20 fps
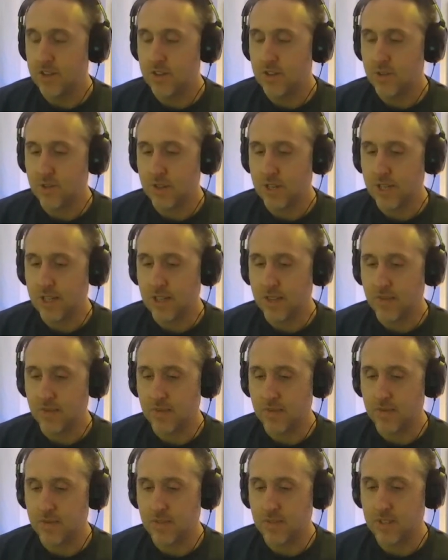is
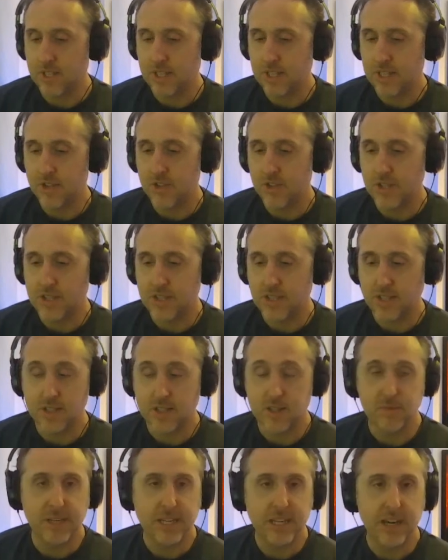really interesting
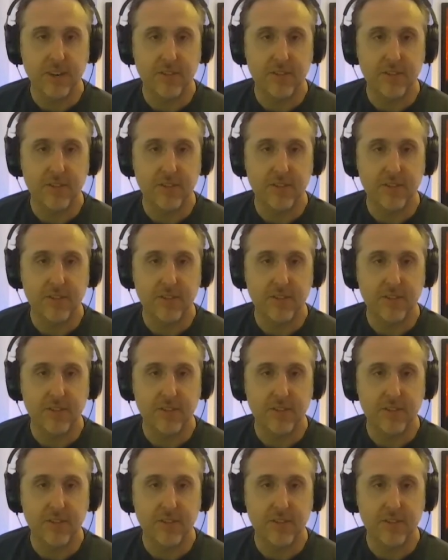to me,